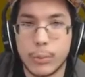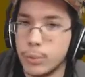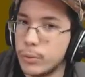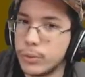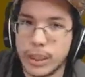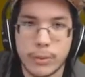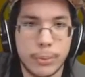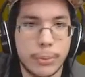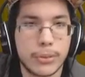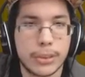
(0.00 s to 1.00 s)
gonna have 1
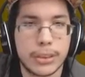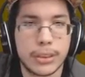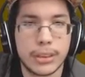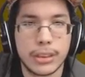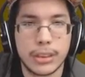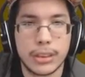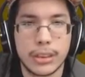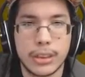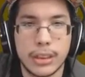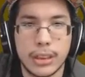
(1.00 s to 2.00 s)
potion.
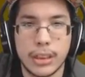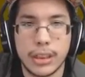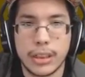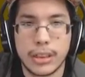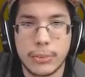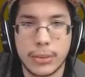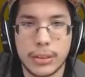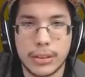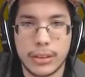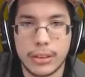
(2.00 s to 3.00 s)
I think we
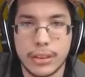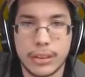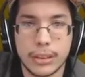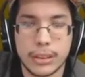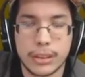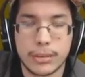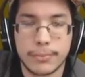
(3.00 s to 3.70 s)
should just